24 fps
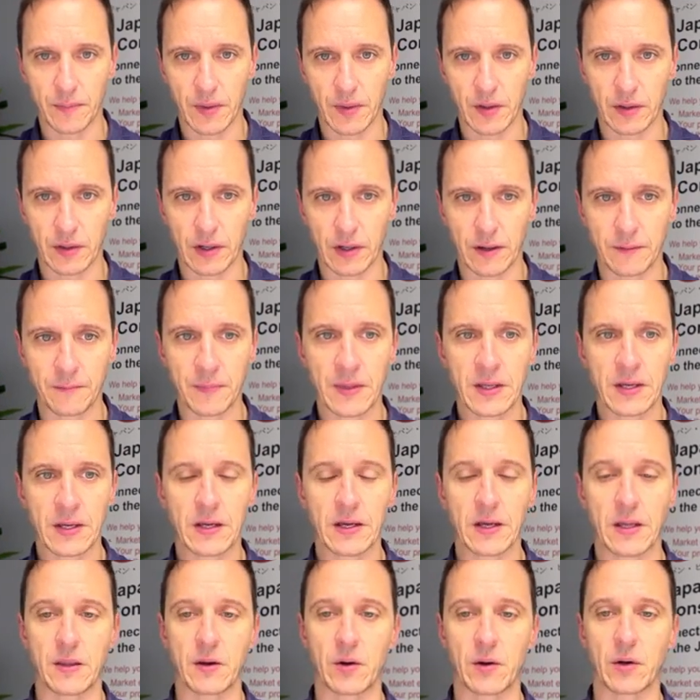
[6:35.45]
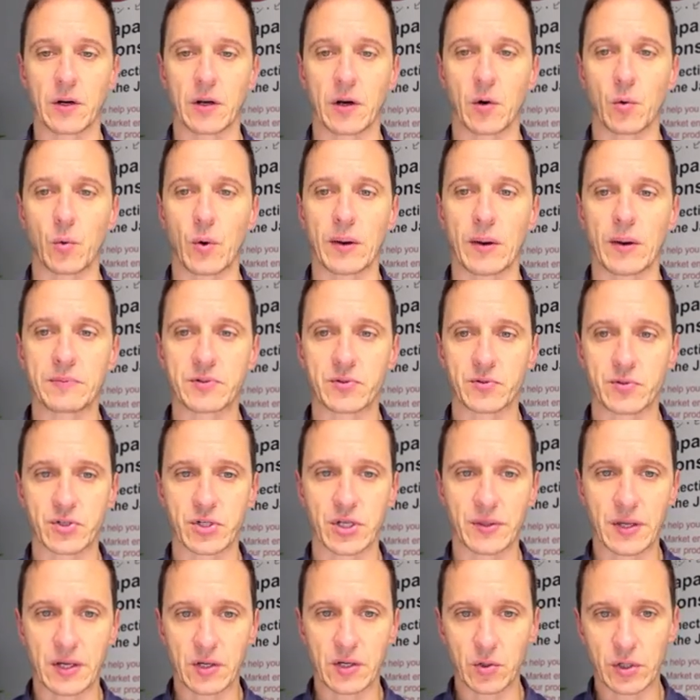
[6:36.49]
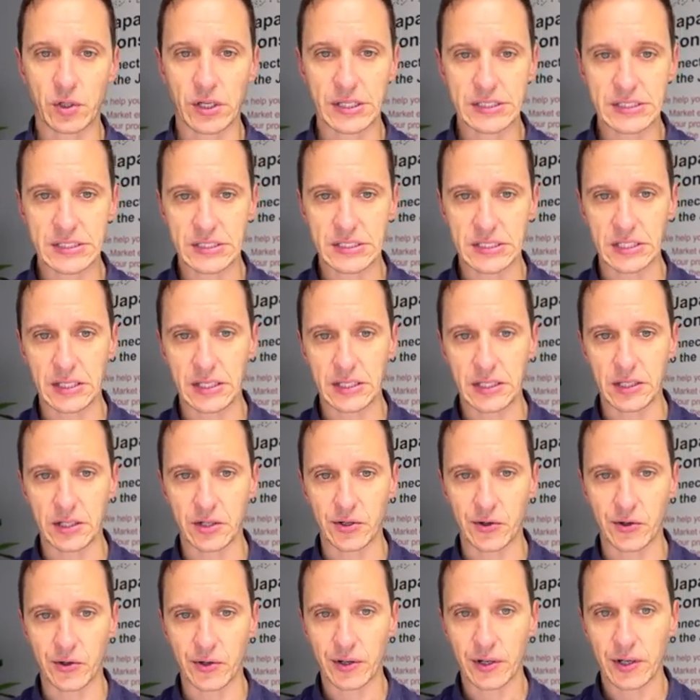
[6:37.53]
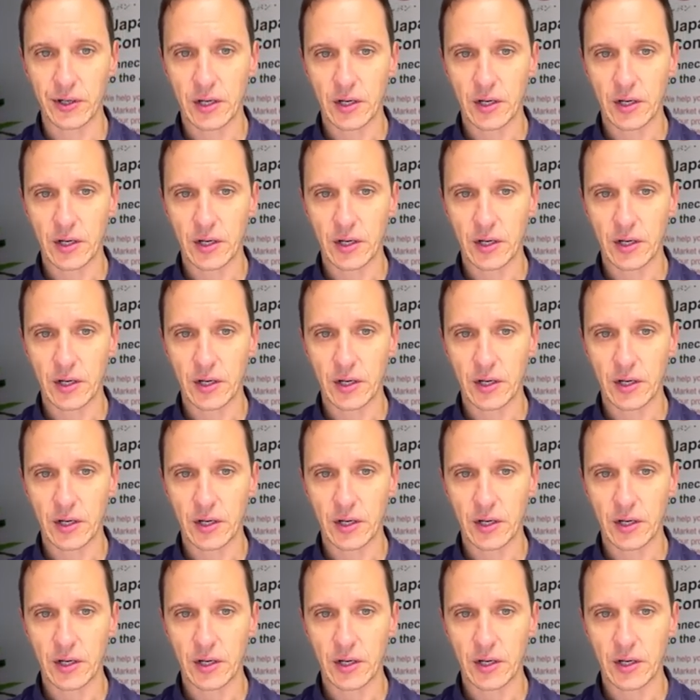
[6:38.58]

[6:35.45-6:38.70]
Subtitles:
Okay, and then a web search, and then you can see here